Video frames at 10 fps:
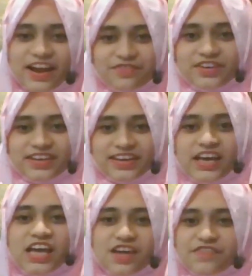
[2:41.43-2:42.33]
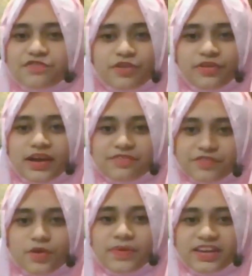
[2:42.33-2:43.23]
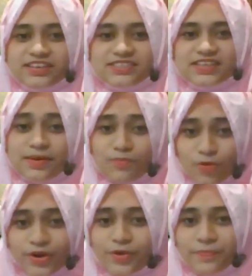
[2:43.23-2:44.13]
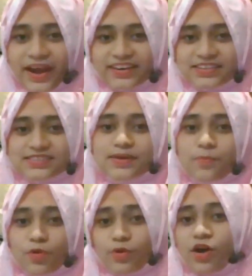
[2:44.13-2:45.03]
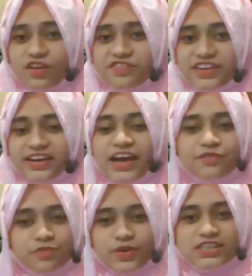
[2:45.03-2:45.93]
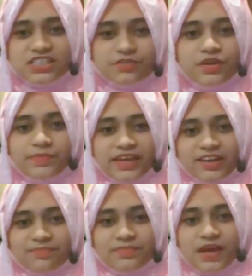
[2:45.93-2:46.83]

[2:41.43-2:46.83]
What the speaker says: every day, even for a few minutes. The more you practice, the more confident and fluent you will become.